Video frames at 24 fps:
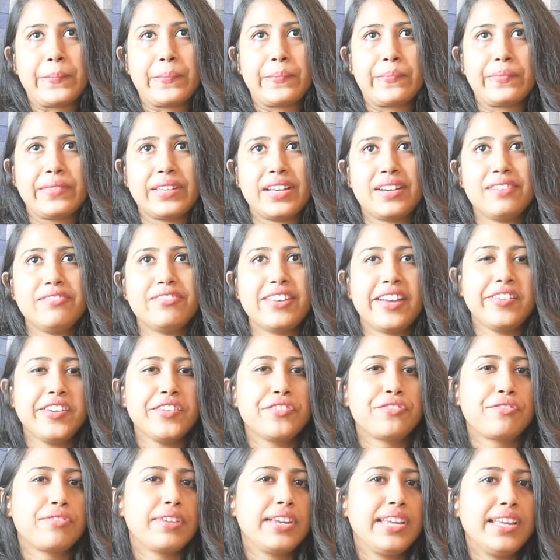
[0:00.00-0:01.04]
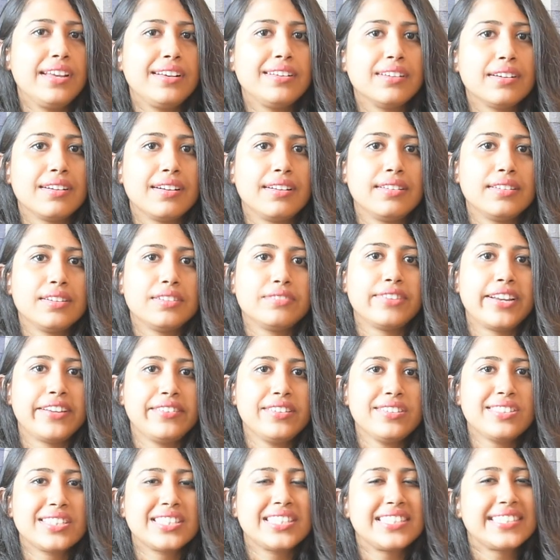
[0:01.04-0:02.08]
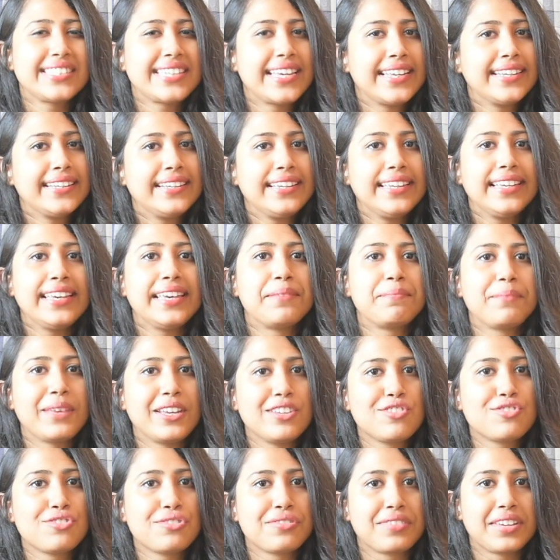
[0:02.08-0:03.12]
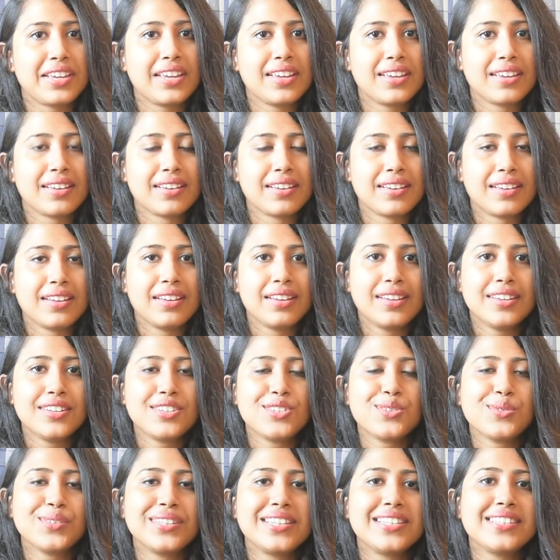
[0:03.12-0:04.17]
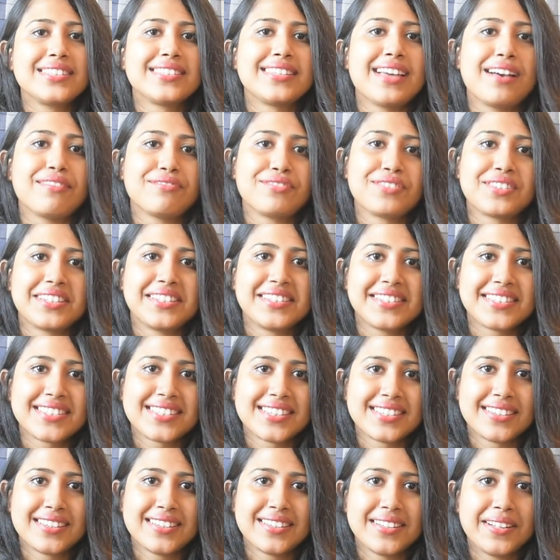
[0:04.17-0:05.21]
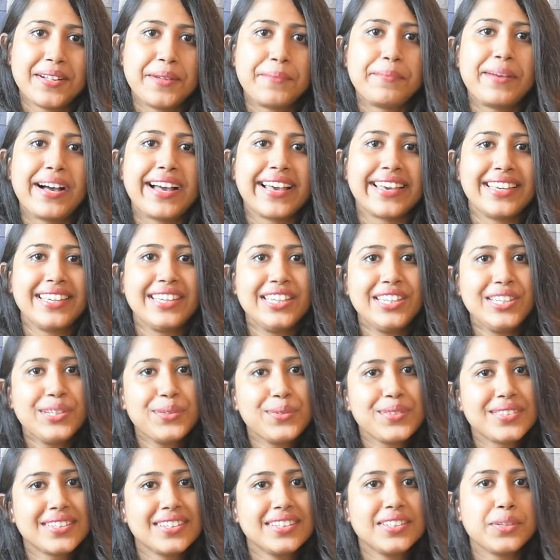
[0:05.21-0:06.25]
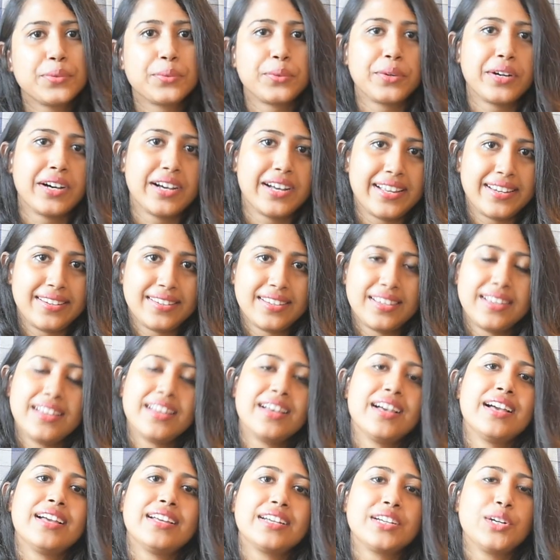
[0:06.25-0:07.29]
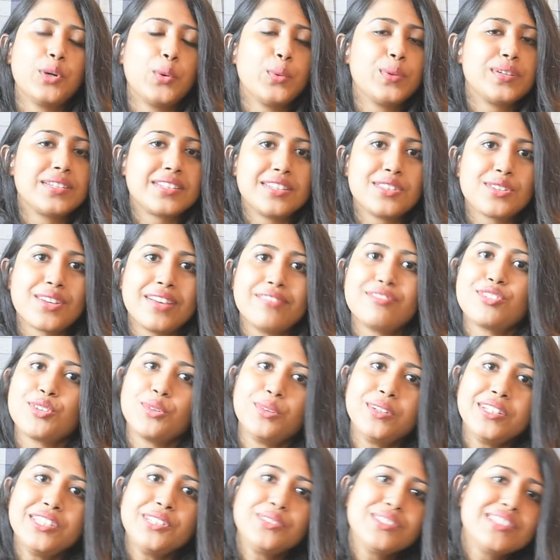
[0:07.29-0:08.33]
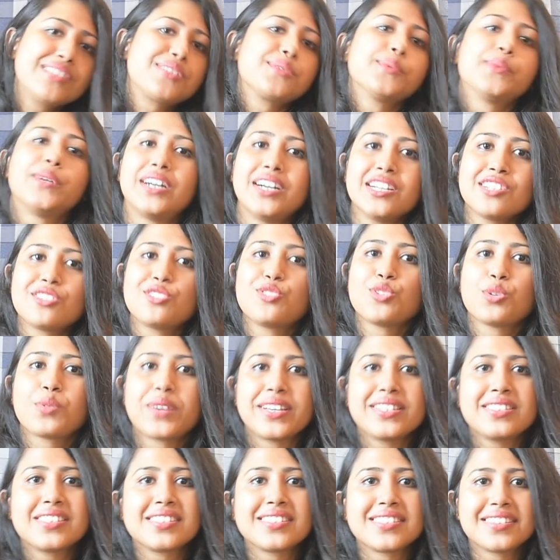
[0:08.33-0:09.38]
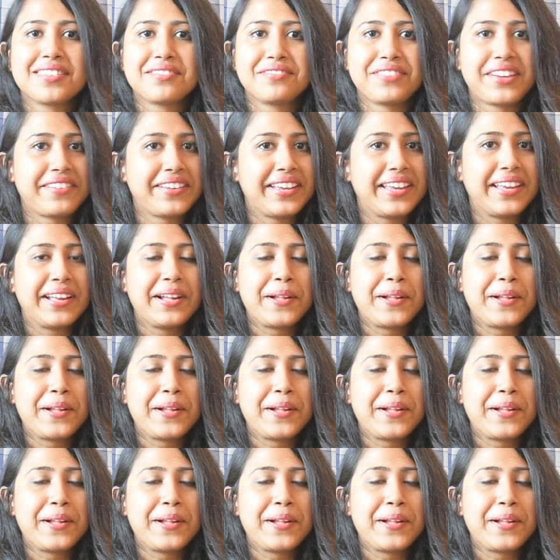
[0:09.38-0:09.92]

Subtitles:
a very regal, a very stately imagery to these daffodils by using the word golden. So I've told you these word choices are very,